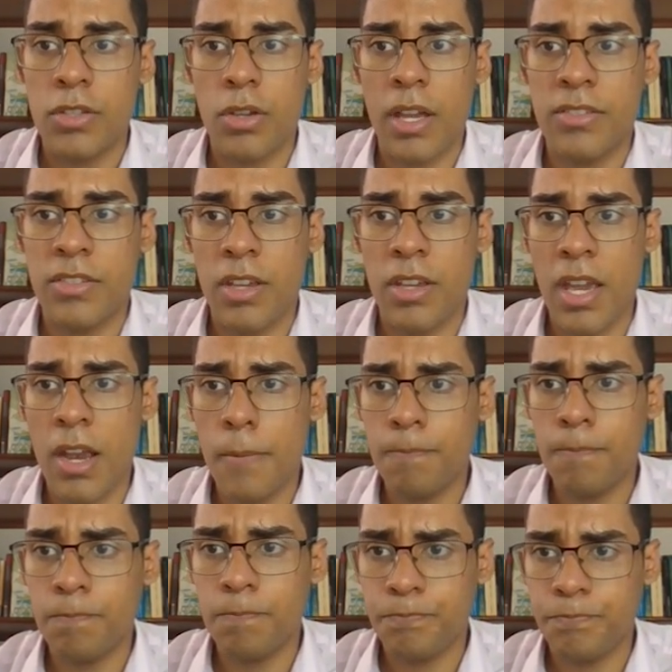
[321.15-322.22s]
So as you can see
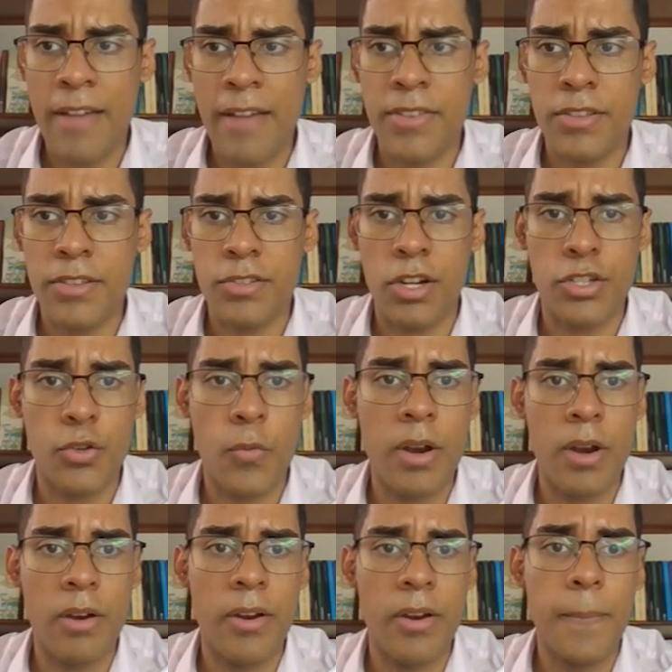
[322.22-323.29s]
here, we have the
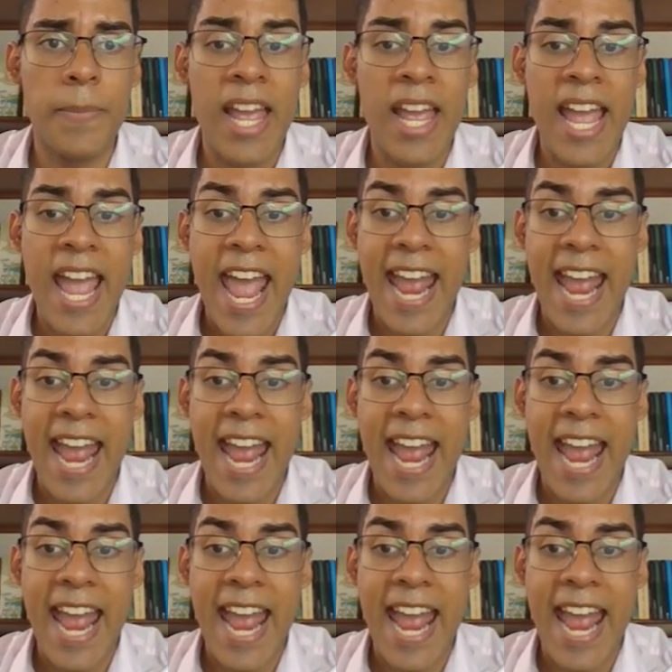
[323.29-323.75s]
search query.